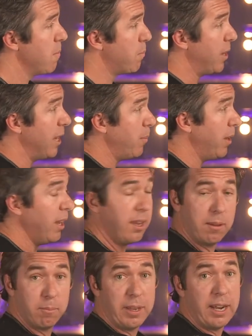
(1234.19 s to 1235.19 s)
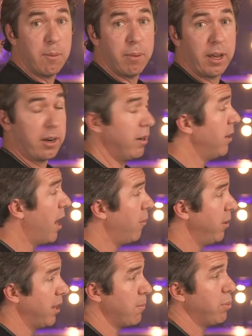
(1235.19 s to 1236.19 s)
PB, peanut butter, not
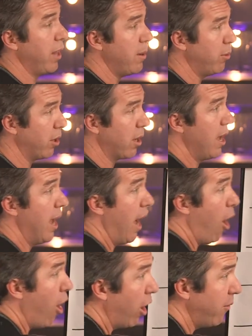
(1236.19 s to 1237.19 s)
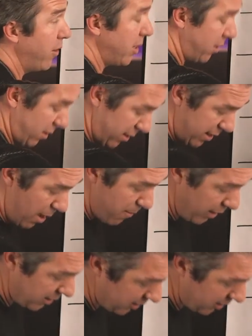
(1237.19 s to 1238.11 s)
really, playbook. Harvest, that makes